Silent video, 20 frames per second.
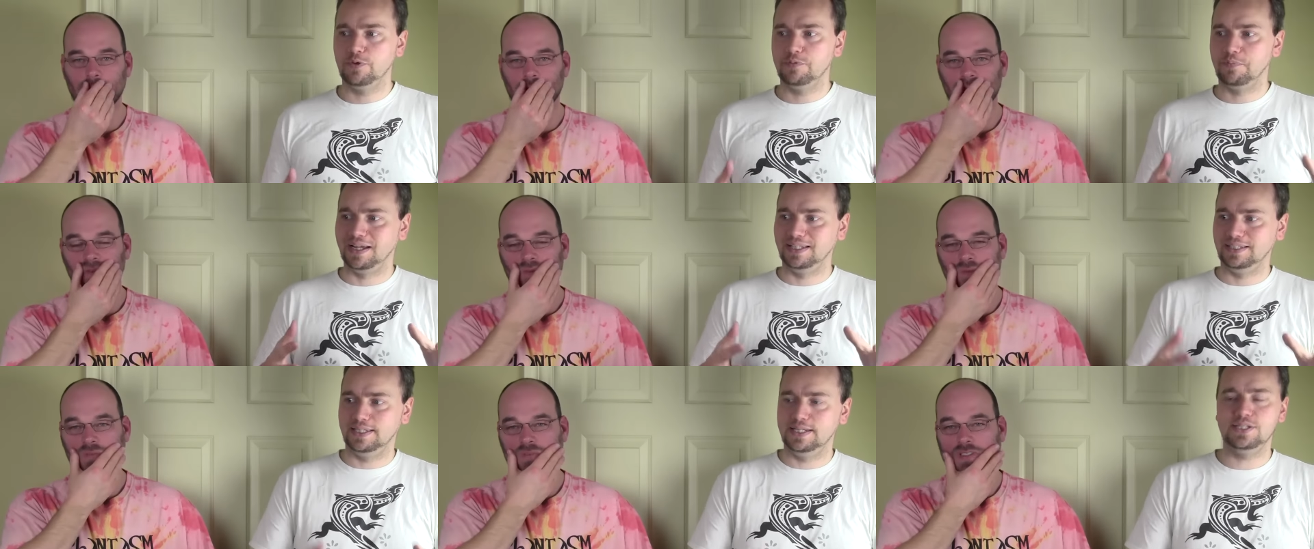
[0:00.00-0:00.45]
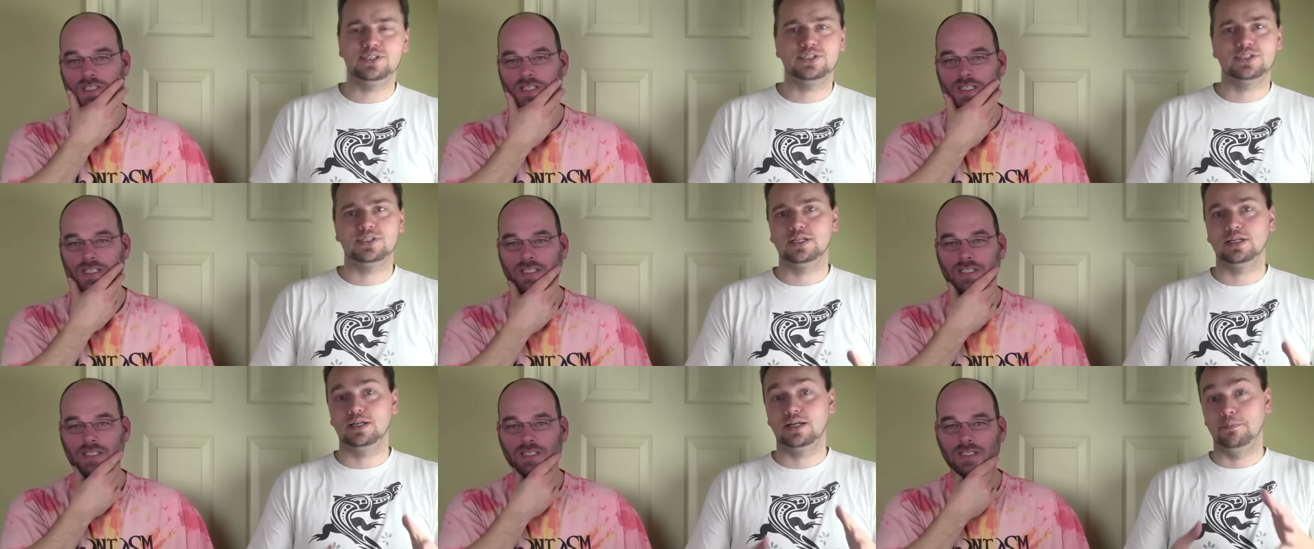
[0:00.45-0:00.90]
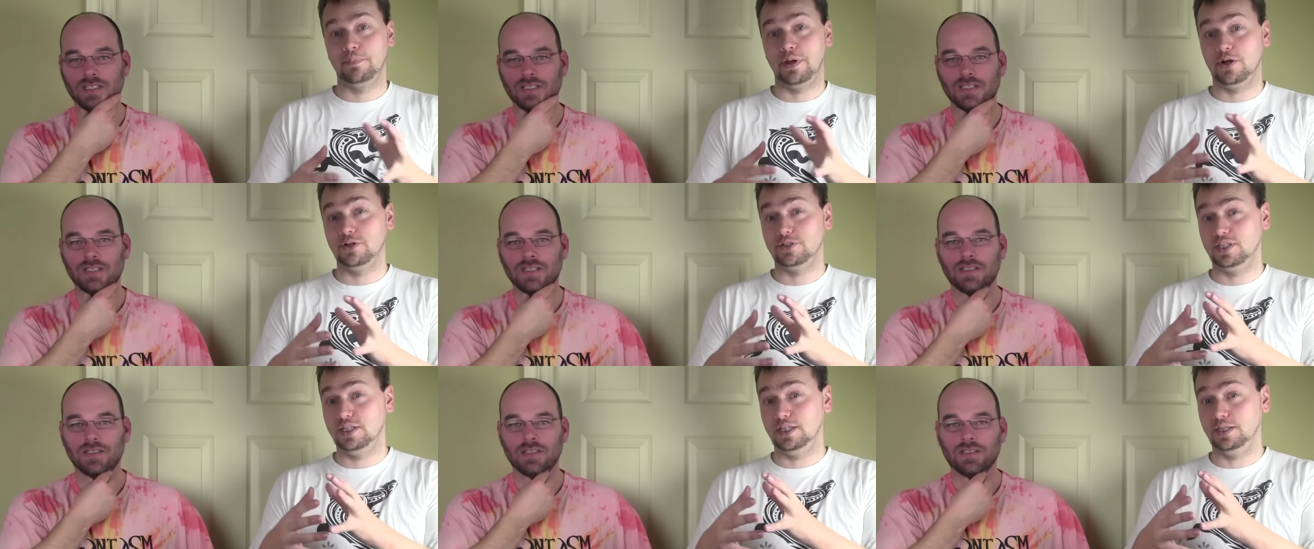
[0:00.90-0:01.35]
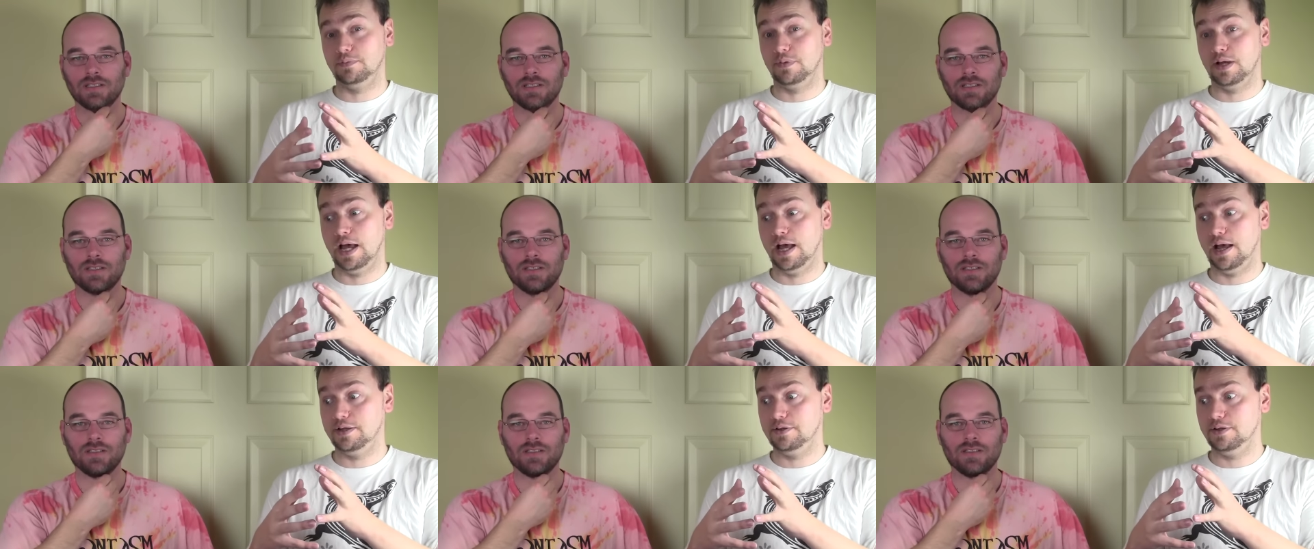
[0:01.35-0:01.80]
Speaker 1: with my list compared to the
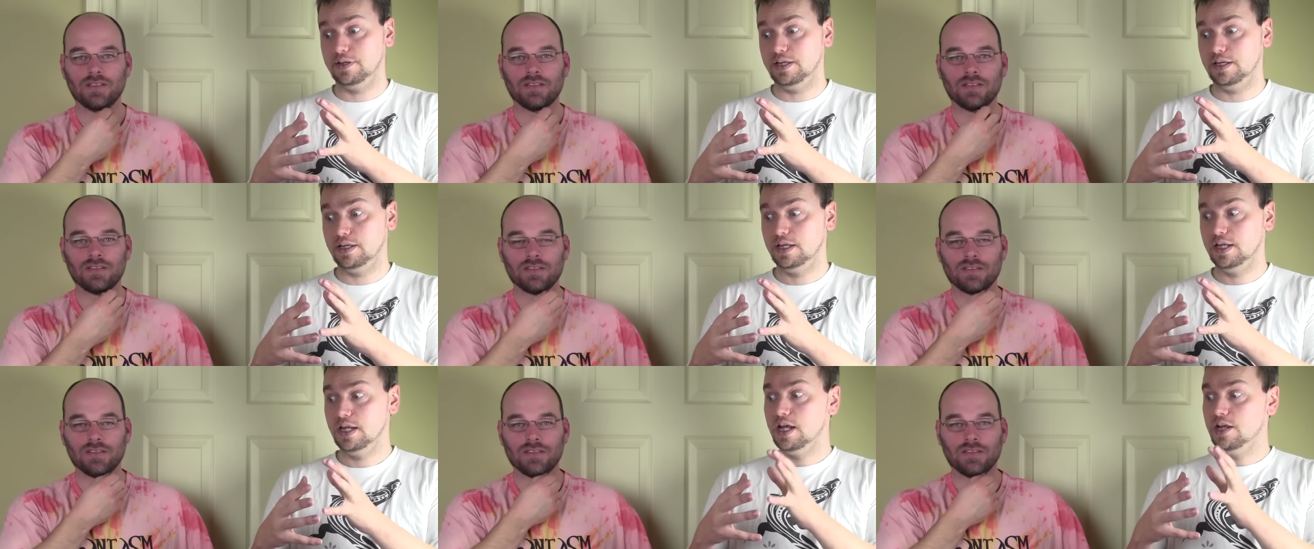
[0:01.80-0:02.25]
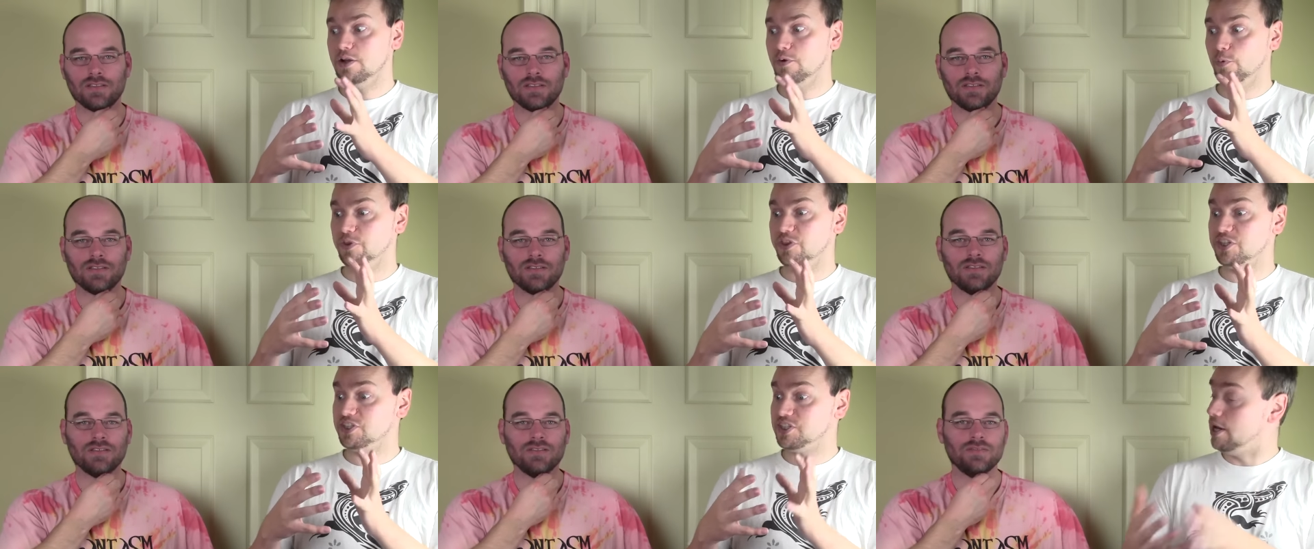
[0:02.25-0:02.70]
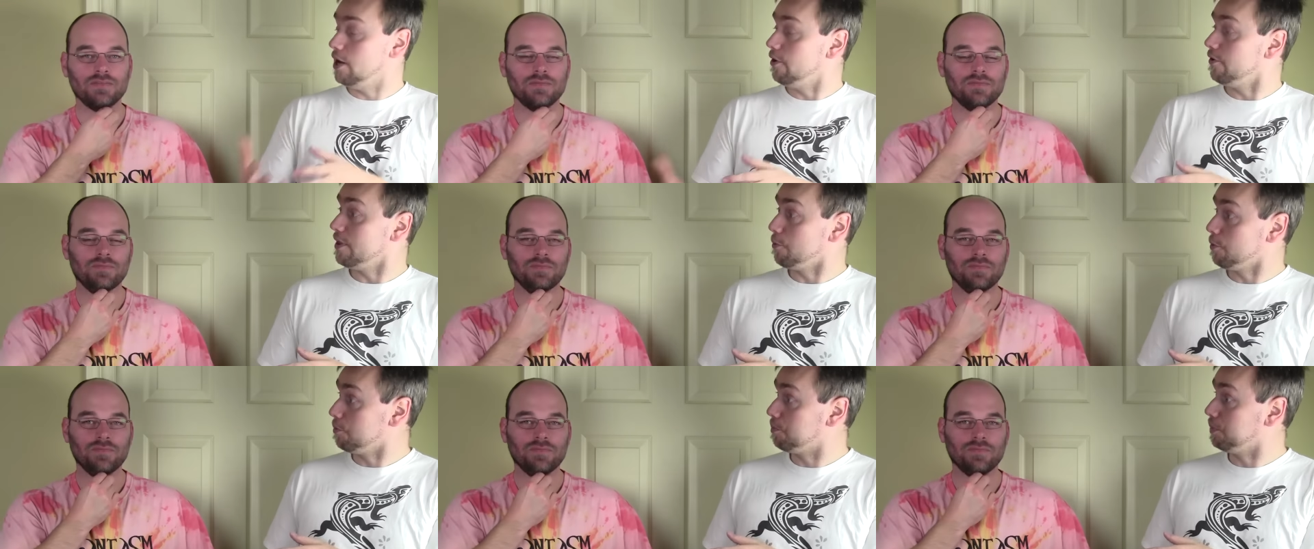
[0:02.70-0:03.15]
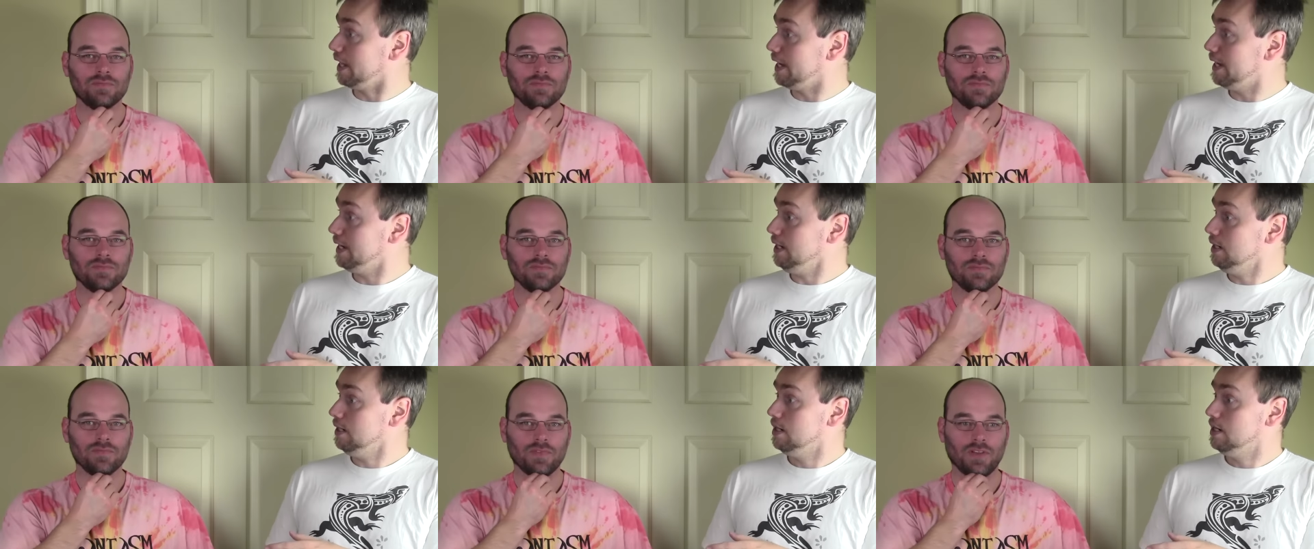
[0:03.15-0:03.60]
uh, with the scenario that we're
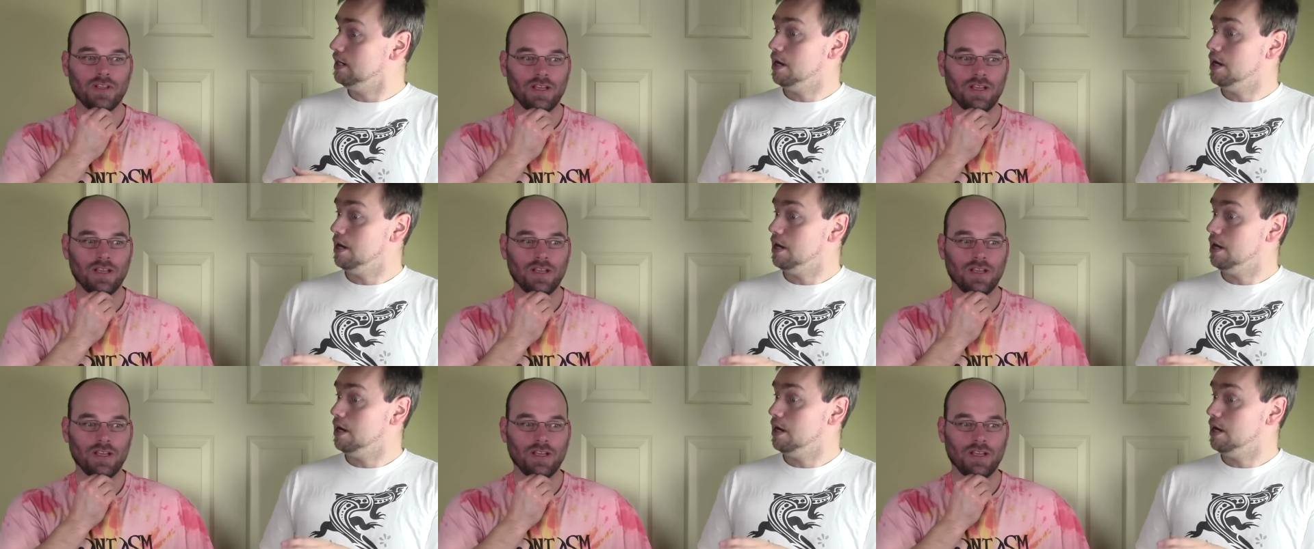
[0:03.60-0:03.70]
playing.